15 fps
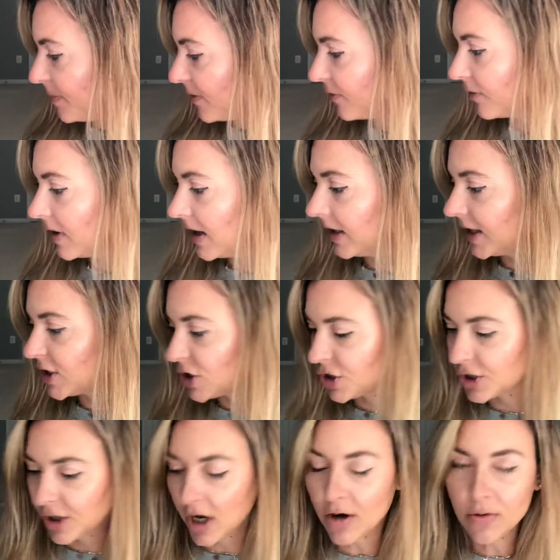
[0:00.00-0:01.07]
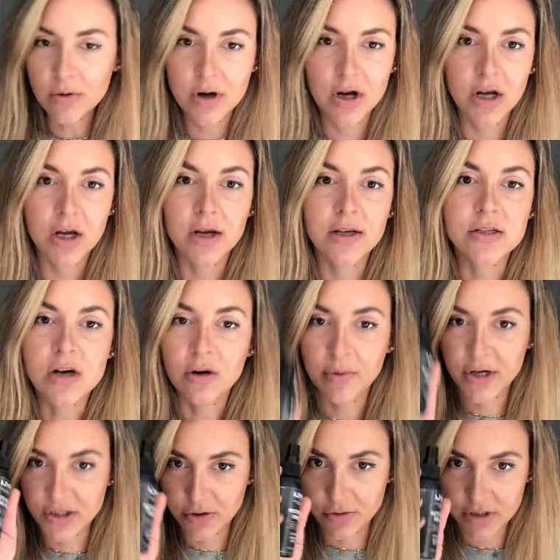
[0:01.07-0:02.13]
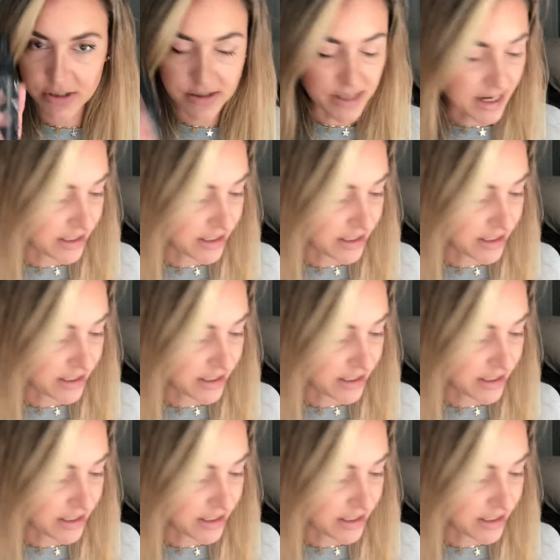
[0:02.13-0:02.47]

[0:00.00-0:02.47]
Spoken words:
before I let you go is always use a stay